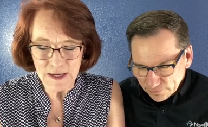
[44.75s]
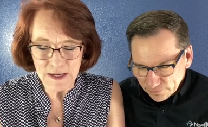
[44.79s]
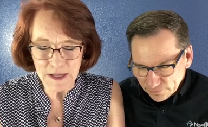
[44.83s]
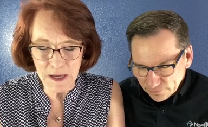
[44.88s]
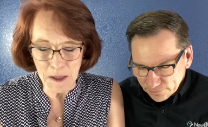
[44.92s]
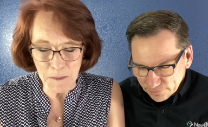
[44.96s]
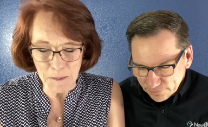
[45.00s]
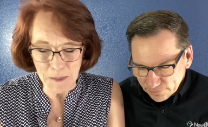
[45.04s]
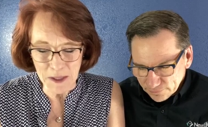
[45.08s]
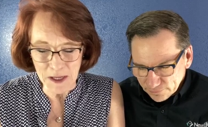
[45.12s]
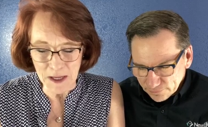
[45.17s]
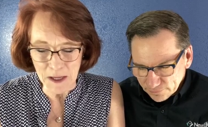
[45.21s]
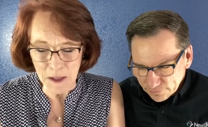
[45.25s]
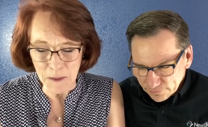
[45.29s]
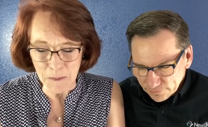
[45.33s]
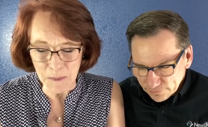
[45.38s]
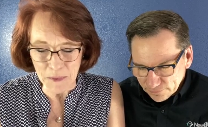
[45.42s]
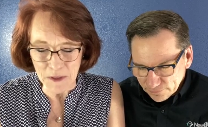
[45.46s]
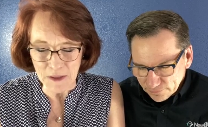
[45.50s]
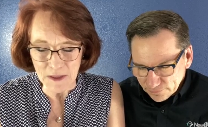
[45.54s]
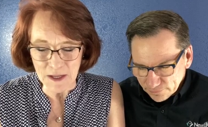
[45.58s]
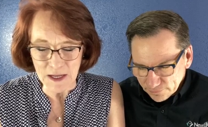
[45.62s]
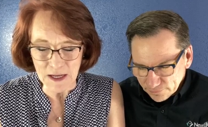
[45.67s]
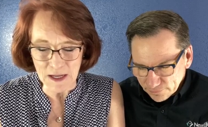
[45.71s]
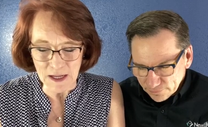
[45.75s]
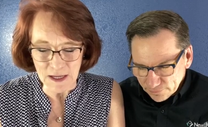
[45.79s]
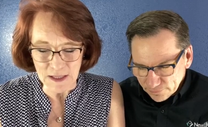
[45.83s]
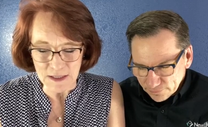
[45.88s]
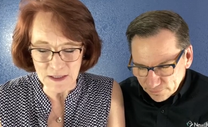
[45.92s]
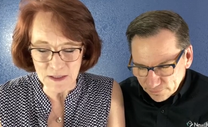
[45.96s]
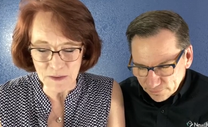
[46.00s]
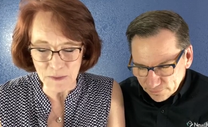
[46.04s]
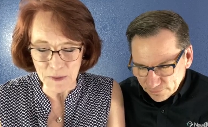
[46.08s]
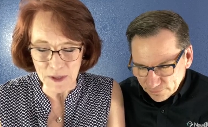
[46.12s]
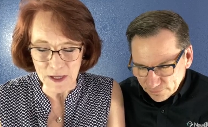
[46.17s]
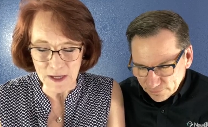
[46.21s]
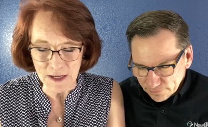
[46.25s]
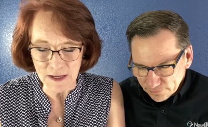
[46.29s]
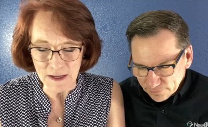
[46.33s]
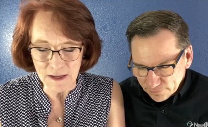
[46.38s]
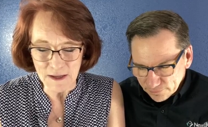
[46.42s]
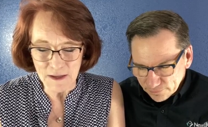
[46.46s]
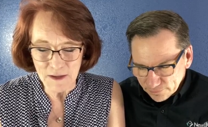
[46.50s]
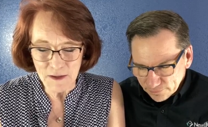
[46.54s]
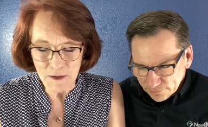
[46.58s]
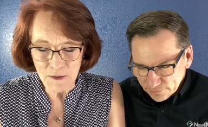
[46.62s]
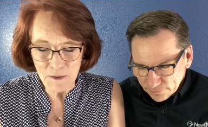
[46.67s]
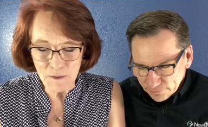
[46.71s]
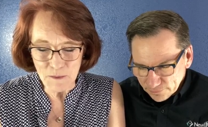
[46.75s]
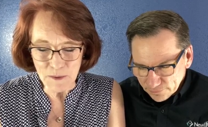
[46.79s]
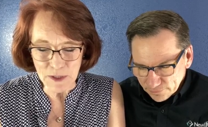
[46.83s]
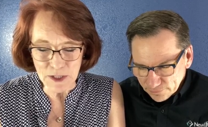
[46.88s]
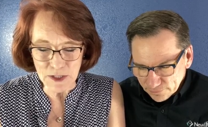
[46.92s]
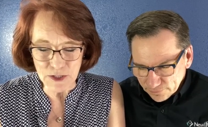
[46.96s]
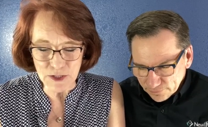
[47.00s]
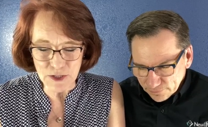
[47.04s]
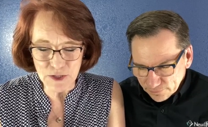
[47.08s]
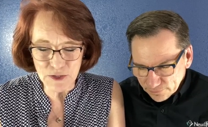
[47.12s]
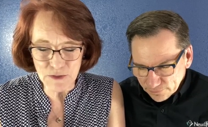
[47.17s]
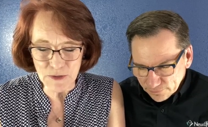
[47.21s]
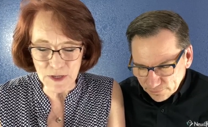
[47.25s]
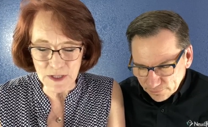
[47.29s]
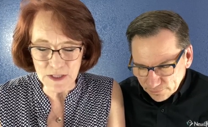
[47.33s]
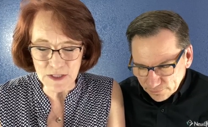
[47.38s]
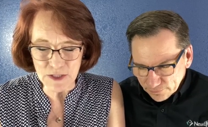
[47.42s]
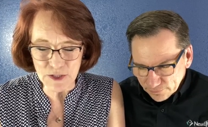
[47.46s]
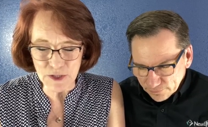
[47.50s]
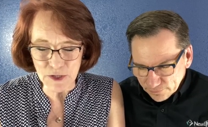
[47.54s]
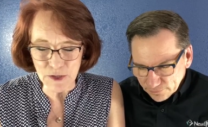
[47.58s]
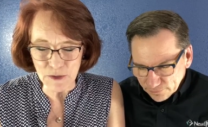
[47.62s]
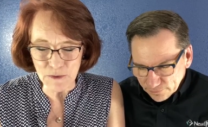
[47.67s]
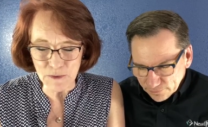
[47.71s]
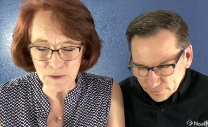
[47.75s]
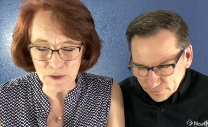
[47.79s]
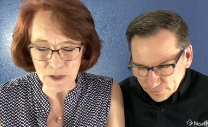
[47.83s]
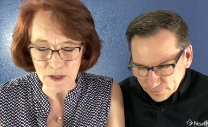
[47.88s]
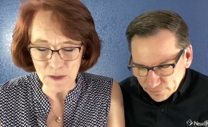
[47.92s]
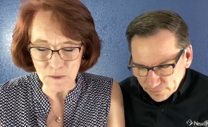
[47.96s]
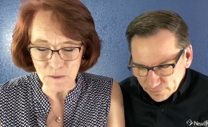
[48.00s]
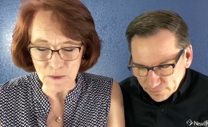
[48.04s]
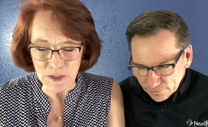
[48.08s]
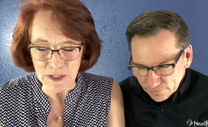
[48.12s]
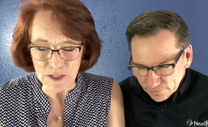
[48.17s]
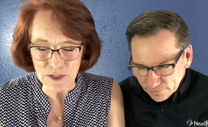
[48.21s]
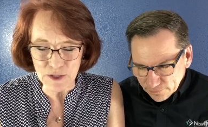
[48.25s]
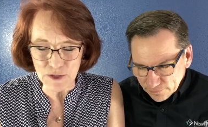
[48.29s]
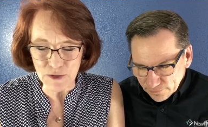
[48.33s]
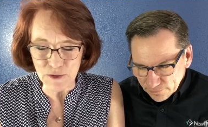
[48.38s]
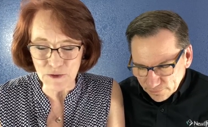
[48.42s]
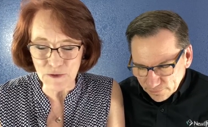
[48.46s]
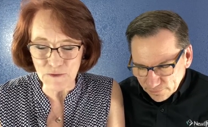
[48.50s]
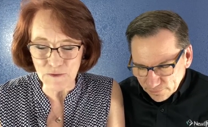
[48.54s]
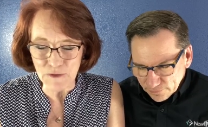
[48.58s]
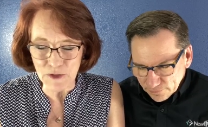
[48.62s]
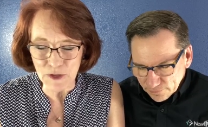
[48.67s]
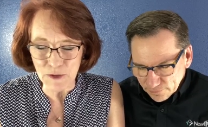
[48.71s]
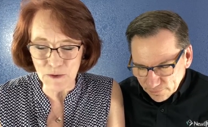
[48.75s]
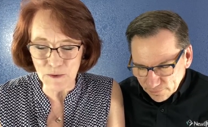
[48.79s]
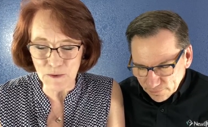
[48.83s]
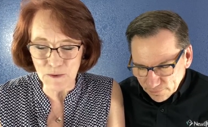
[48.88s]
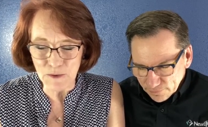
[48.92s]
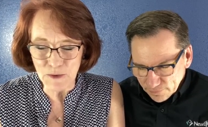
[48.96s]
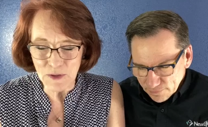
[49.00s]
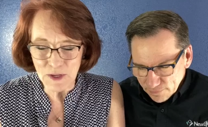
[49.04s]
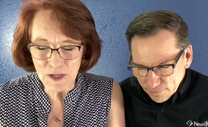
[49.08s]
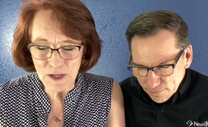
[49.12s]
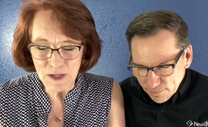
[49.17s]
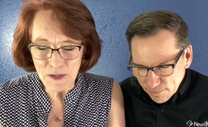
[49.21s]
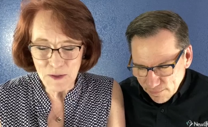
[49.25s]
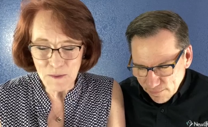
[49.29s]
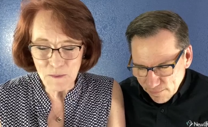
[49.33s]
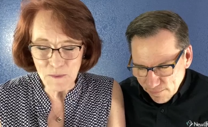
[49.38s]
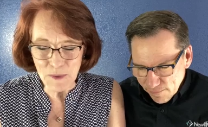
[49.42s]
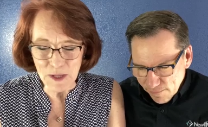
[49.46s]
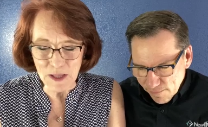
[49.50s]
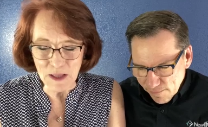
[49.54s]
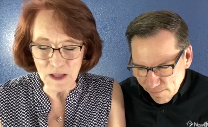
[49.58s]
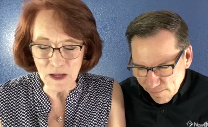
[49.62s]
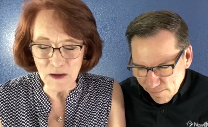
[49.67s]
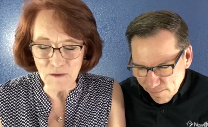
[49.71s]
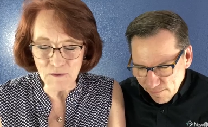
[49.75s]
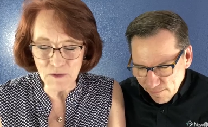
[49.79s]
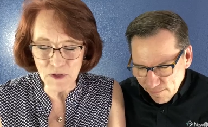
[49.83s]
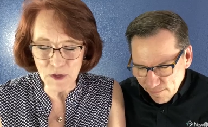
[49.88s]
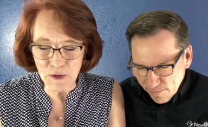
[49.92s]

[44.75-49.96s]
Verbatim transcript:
Speaker 1: coming up in the next week. We just trust you and we serve you. We love